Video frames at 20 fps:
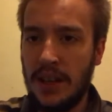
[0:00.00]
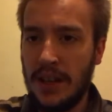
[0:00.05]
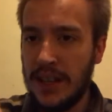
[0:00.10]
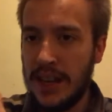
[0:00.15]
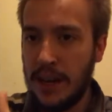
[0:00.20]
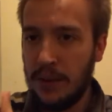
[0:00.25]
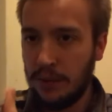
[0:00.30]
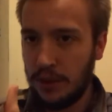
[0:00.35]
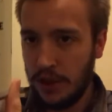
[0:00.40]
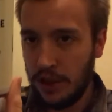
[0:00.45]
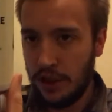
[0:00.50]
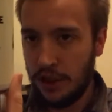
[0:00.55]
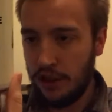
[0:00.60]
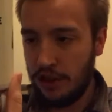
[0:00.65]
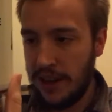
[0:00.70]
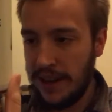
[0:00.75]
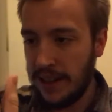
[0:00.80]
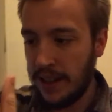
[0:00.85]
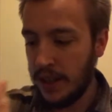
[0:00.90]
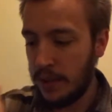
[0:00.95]
Now, just
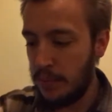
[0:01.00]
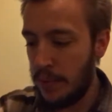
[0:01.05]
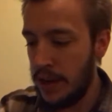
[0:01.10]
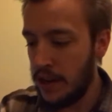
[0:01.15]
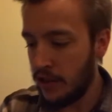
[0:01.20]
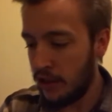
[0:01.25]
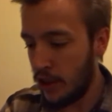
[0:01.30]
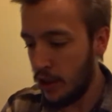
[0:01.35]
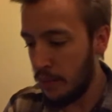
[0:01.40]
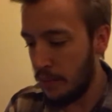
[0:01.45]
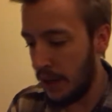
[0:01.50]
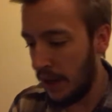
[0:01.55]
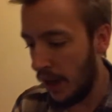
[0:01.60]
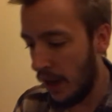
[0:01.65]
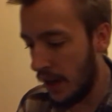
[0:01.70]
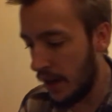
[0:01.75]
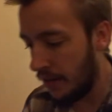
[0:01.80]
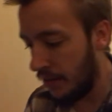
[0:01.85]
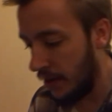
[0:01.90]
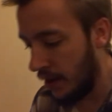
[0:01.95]
drank this beer on Good Beer
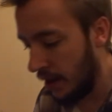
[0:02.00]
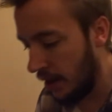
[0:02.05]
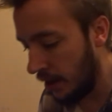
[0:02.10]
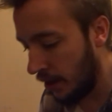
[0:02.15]
Live.